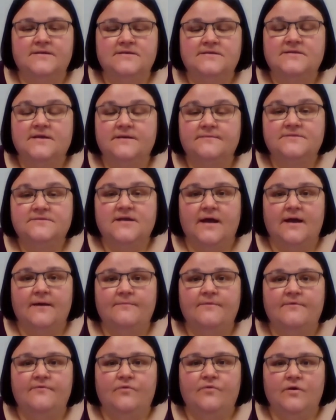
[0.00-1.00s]

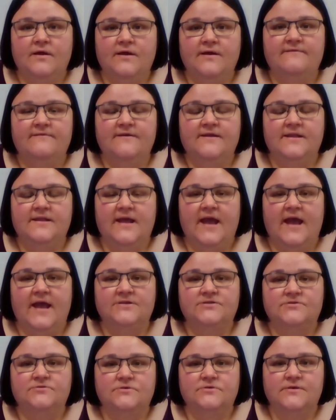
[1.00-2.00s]
sometime before giving the
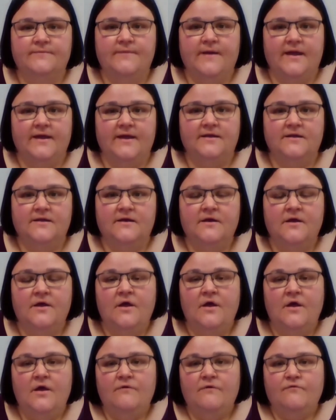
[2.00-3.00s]
actual demand.
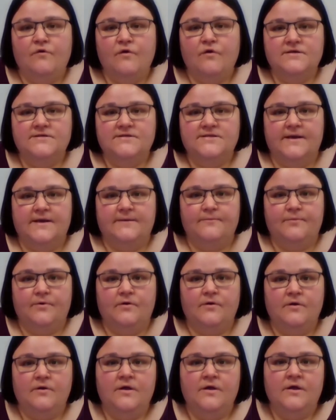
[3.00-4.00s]
For
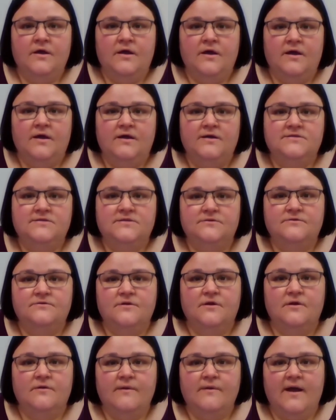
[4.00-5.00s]
example, a
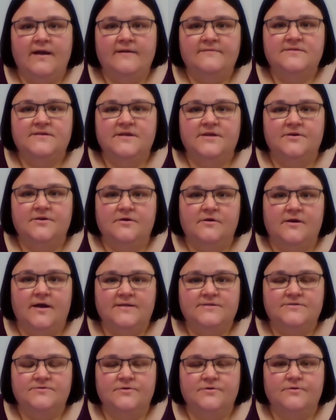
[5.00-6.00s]
student arrives in your
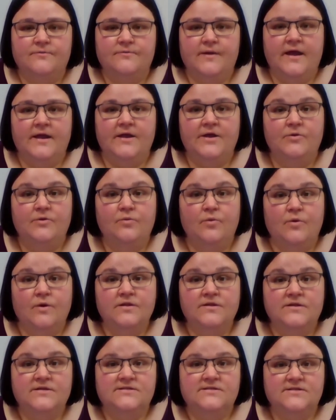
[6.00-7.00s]
classroom and you
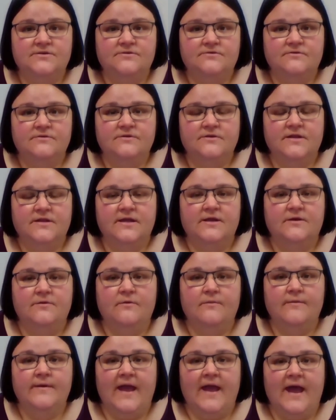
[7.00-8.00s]
warn the student that
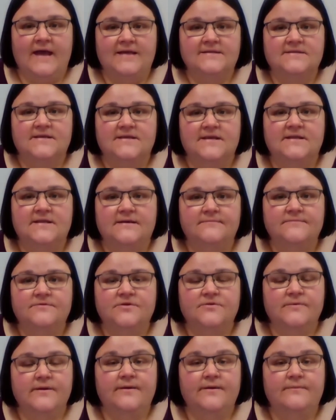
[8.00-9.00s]
you will be asking them
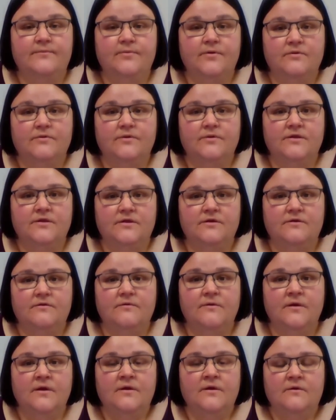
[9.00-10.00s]
to read a book with
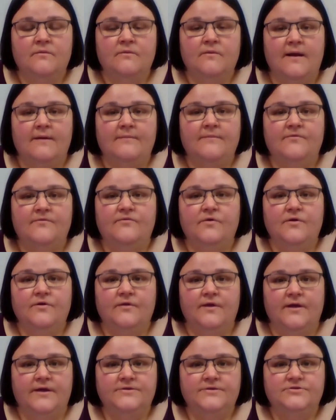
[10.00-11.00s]
you right before
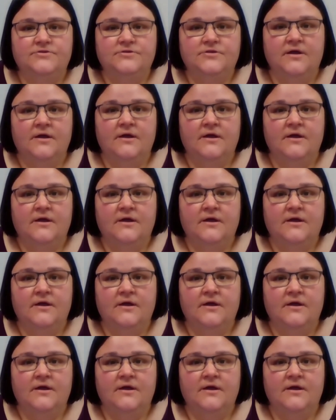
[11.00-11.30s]
lunch.